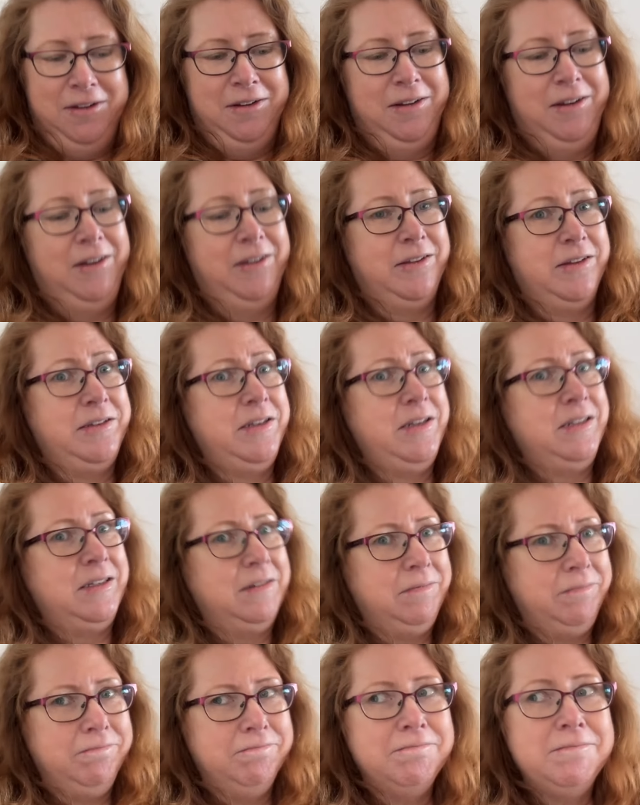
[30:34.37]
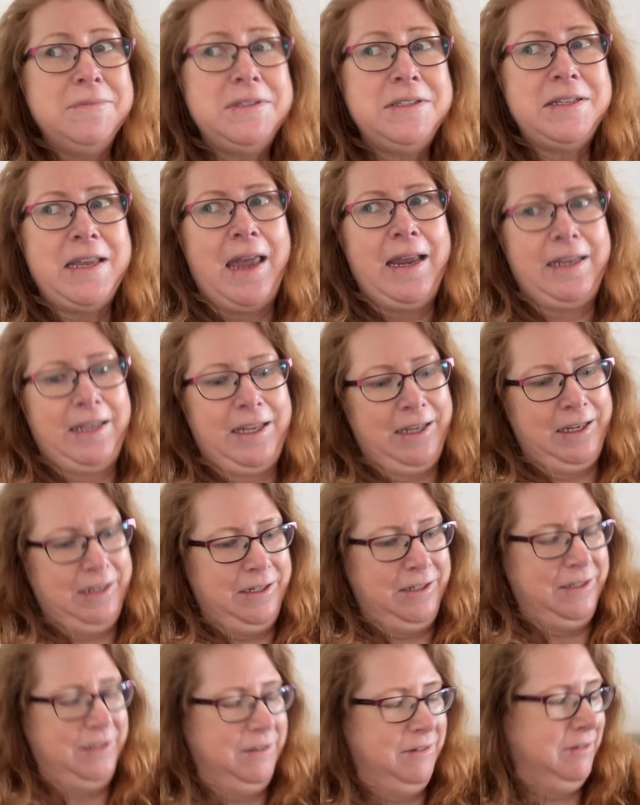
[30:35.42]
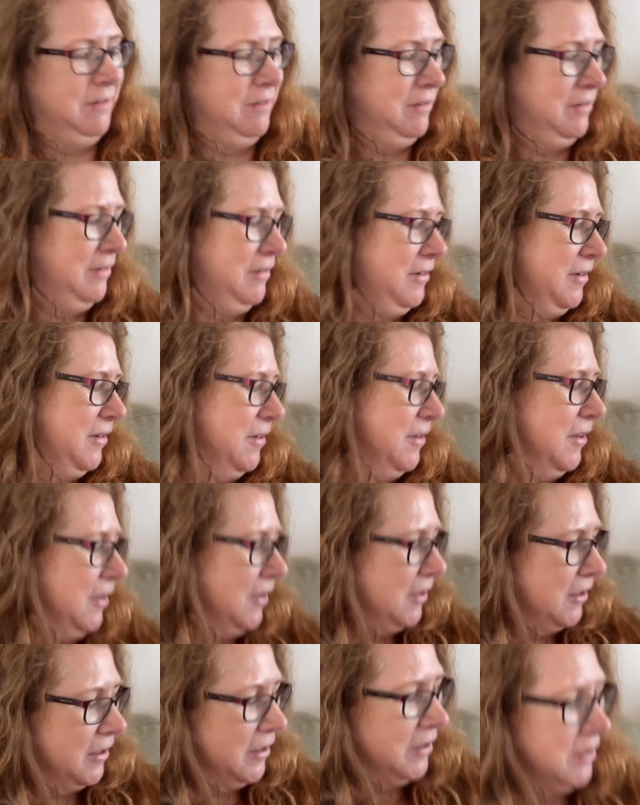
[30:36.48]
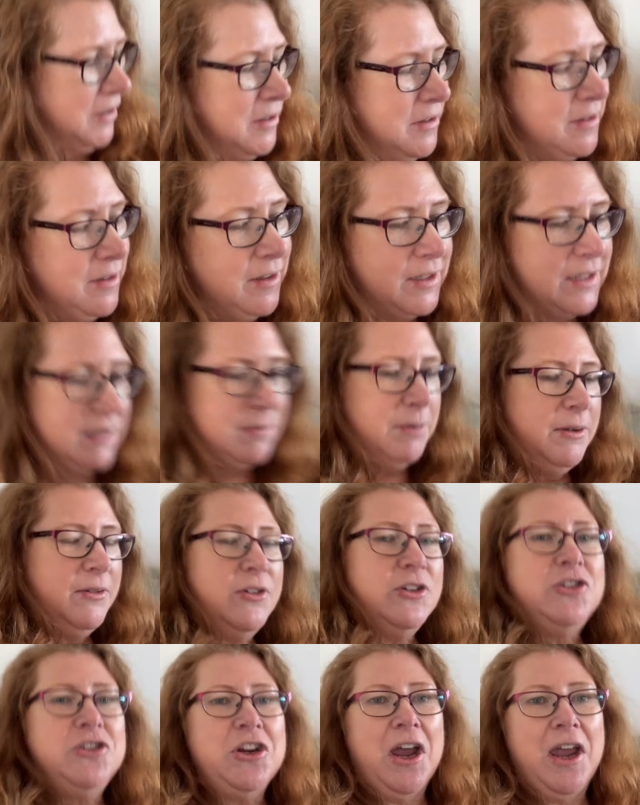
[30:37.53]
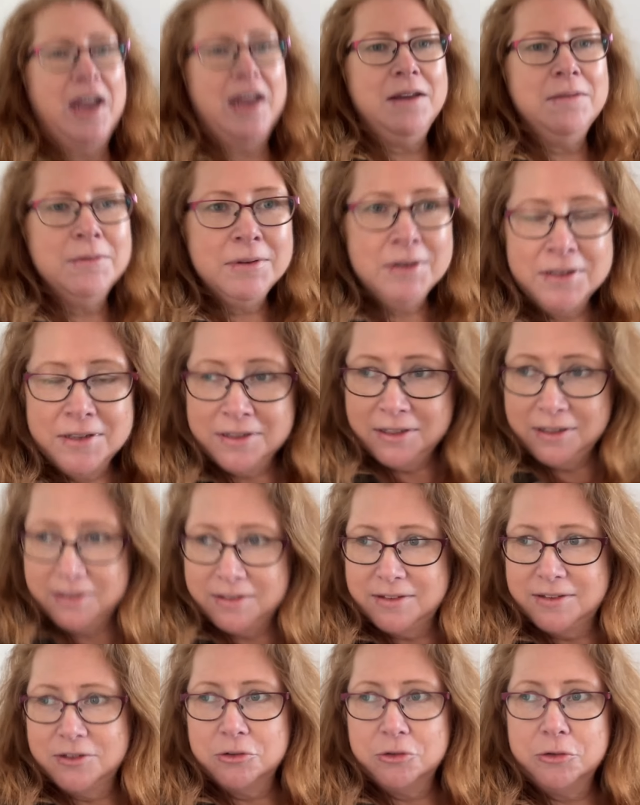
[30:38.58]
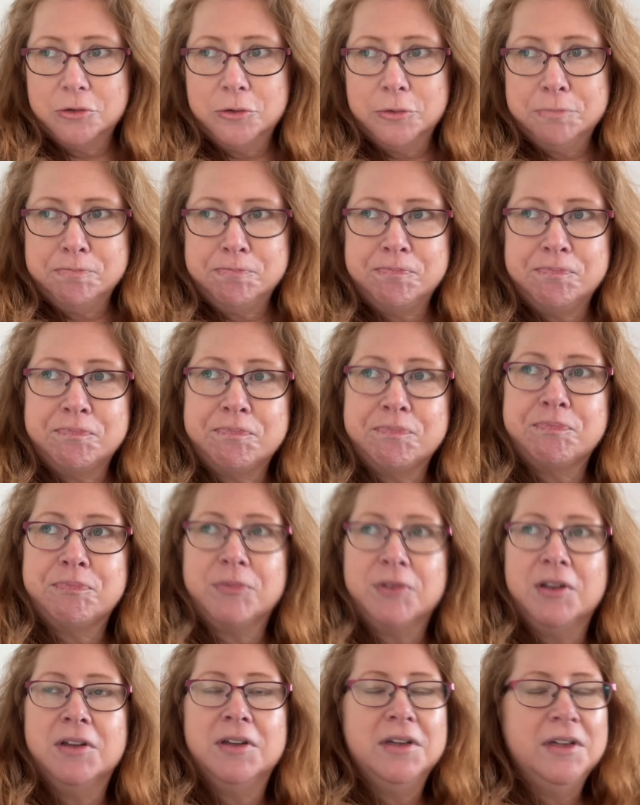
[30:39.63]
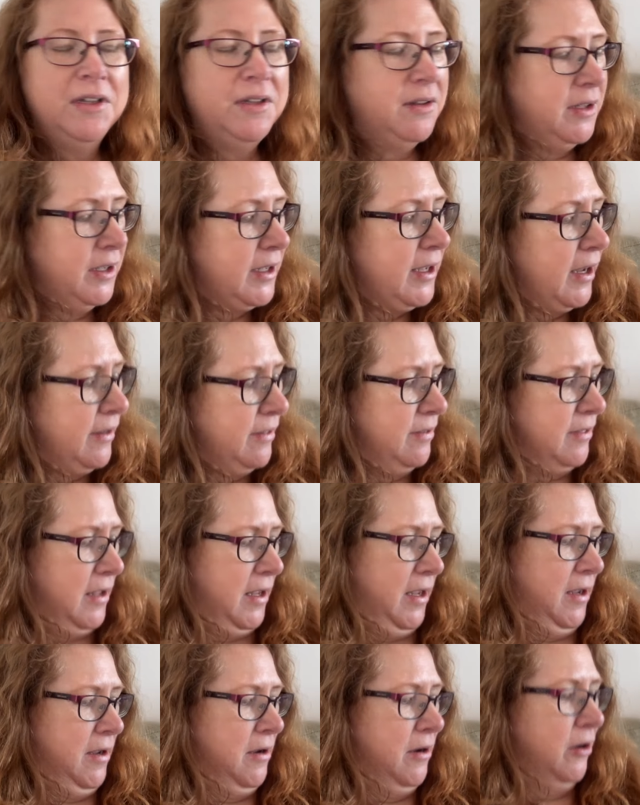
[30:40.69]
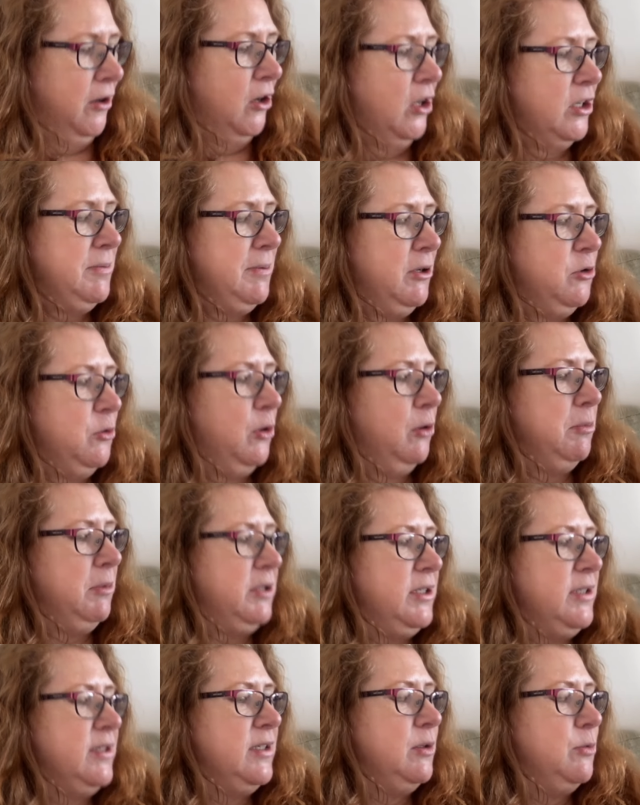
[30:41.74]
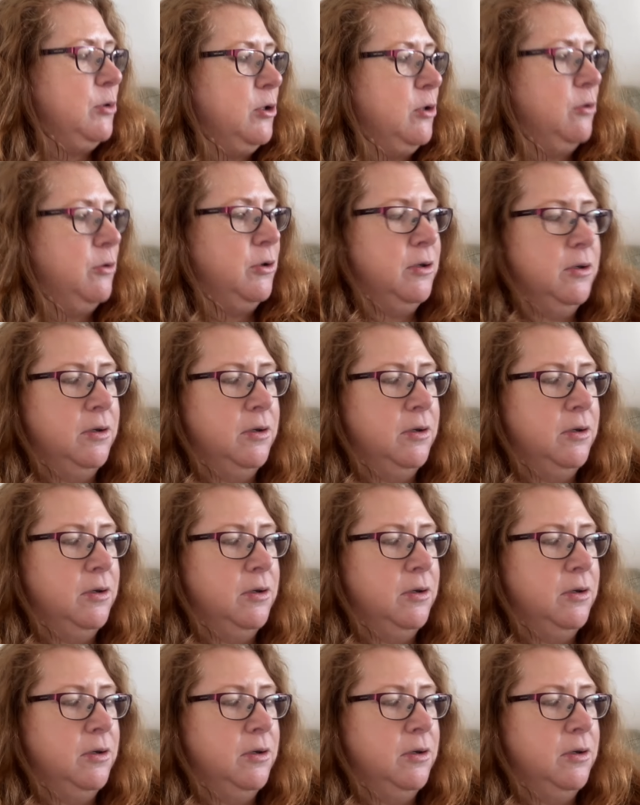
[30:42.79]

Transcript: And as I said, saggy. So that's a bit of a shame. They're still, they're getting there. I'd like to be able to wear them at Disney World.